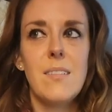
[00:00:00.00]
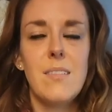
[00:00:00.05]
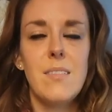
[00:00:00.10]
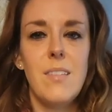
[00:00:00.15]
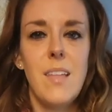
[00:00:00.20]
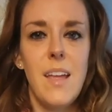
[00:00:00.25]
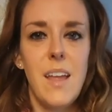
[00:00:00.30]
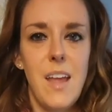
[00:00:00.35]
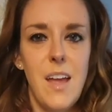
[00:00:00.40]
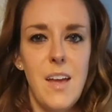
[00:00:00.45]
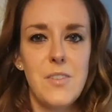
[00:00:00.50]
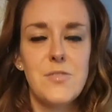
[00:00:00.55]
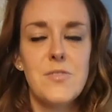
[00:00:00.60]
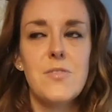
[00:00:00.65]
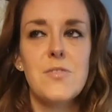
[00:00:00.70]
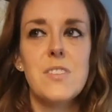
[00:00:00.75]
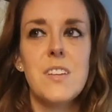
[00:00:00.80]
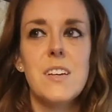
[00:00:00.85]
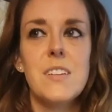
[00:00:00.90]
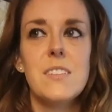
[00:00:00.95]
like
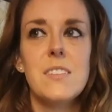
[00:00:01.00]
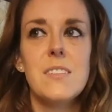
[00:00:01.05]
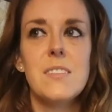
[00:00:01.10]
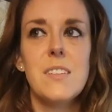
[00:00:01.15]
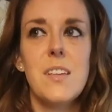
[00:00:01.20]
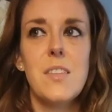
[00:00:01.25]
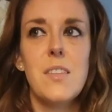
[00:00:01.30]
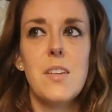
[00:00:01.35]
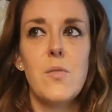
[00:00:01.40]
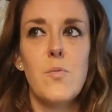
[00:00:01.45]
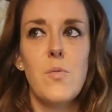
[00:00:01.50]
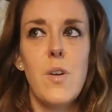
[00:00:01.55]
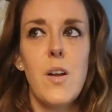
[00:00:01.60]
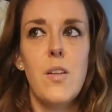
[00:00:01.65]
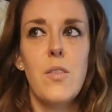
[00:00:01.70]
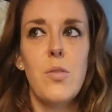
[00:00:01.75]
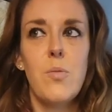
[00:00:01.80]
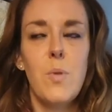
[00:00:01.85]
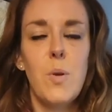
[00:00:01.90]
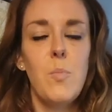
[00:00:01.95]
exercises, and then
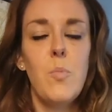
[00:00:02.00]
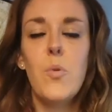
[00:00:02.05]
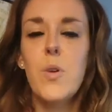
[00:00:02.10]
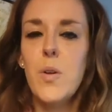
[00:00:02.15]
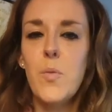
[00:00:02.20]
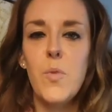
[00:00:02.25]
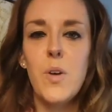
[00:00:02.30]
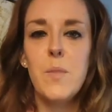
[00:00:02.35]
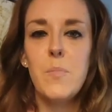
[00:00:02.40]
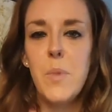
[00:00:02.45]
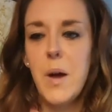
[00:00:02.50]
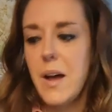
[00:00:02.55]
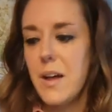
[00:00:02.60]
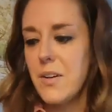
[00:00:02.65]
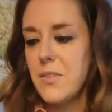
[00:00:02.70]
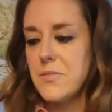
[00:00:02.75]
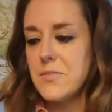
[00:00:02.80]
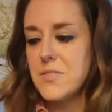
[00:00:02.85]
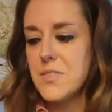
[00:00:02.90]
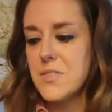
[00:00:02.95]
run 3.1
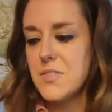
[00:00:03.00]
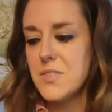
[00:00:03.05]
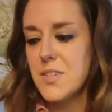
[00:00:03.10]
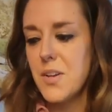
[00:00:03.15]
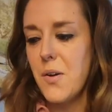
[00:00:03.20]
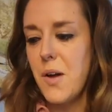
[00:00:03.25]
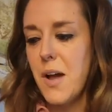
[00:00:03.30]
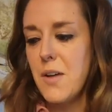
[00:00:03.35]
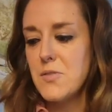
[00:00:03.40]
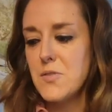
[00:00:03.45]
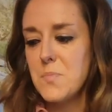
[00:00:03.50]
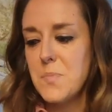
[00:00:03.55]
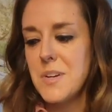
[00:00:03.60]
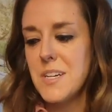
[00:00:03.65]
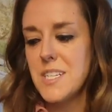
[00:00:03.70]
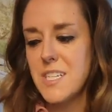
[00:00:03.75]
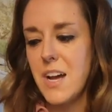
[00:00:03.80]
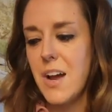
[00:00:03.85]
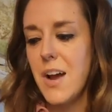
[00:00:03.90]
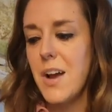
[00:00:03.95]
miles. So I was
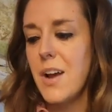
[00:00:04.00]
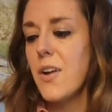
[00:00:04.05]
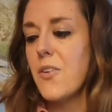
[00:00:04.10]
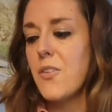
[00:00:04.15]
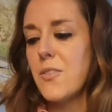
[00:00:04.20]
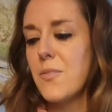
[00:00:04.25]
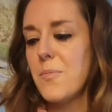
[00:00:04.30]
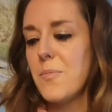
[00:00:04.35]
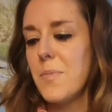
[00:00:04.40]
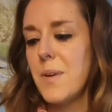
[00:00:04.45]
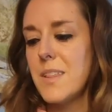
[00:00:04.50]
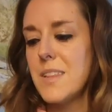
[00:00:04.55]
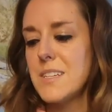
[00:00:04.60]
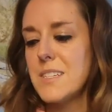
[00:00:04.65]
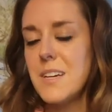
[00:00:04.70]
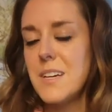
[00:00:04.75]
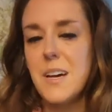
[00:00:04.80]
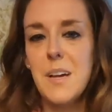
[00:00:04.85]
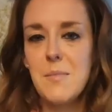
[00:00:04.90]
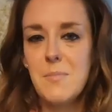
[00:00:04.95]
pretty tired by the
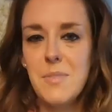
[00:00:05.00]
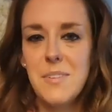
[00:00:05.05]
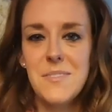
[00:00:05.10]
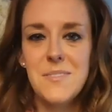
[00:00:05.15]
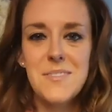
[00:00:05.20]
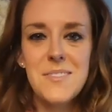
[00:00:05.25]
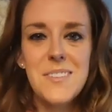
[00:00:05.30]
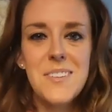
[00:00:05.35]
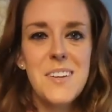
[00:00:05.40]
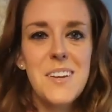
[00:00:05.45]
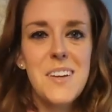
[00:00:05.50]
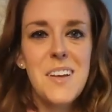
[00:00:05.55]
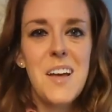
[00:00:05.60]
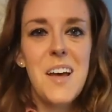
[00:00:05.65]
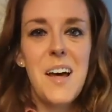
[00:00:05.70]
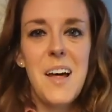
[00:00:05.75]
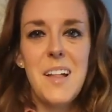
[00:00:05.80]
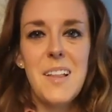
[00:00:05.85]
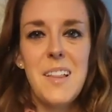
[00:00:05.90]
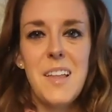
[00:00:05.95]
time
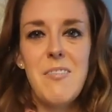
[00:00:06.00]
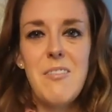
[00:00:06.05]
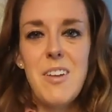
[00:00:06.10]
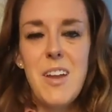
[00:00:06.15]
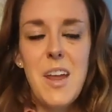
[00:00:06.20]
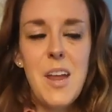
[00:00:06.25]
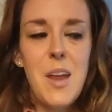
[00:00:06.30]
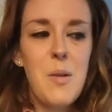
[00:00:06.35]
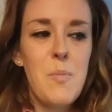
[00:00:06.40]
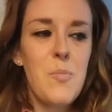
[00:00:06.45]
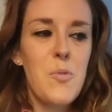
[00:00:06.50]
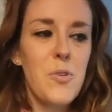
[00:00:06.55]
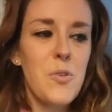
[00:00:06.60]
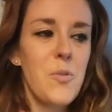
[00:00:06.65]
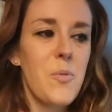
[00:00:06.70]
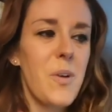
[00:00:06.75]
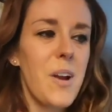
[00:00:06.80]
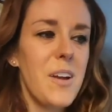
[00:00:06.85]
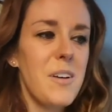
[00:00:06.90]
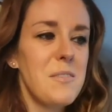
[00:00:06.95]
11 a.m. rolled
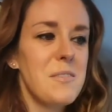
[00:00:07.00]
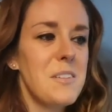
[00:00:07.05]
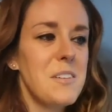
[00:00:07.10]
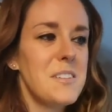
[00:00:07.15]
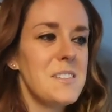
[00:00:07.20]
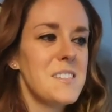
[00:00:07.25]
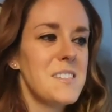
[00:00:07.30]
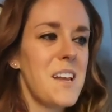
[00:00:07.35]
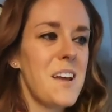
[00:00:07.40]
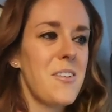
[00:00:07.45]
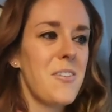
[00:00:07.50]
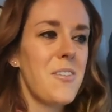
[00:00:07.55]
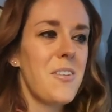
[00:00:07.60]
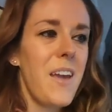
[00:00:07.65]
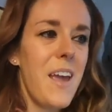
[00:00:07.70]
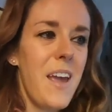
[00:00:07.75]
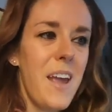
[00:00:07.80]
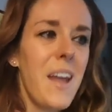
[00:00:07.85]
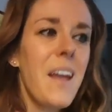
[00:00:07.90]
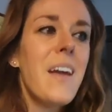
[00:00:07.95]
around on
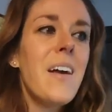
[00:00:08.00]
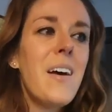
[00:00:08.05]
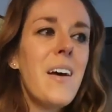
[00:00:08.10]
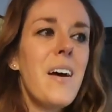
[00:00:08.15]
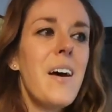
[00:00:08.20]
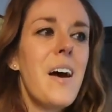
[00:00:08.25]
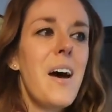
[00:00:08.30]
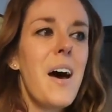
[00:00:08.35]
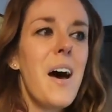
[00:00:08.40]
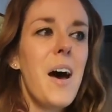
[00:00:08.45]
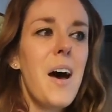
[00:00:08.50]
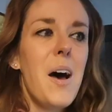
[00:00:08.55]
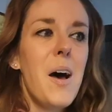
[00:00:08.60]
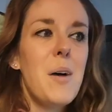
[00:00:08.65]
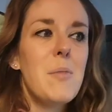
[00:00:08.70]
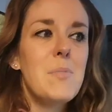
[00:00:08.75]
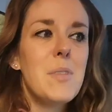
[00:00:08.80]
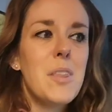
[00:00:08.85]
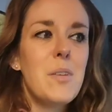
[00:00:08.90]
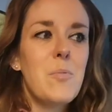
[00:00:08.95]
Saturday.
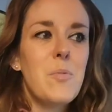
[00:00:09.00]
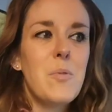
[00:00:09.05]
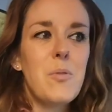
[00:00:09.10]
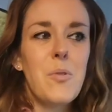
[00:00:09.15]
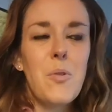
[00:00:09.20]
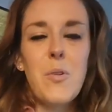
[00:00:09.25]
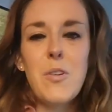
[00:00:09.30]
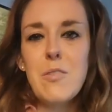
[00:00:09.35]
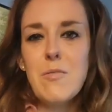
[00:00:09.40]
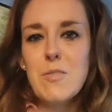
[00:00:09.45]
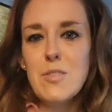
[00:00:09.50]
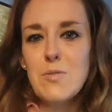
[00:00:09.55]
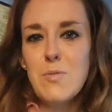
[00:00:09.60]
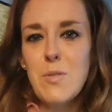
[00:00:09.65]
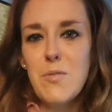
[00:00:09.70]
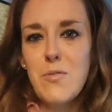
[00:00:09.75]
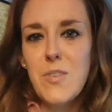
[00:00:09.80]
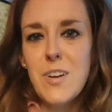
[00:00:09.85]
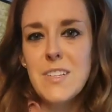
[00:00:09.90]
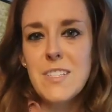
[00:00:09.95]
But then we were going over to
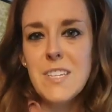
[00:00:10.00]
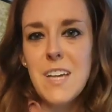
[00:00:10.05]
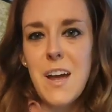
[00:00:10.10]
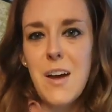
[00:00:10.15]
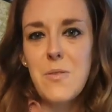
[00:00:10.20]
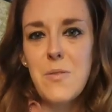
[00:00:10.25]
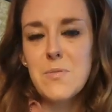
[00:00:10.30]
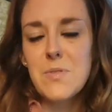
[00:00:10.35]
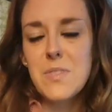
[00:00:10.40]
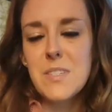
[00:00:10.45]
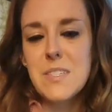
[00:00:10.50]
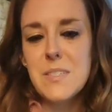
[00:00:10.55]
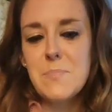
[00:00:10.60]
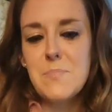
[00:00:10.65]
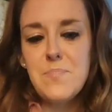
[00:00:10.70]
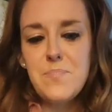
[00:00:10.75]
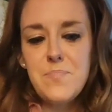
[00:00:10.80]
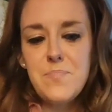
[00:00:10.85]
a friend's house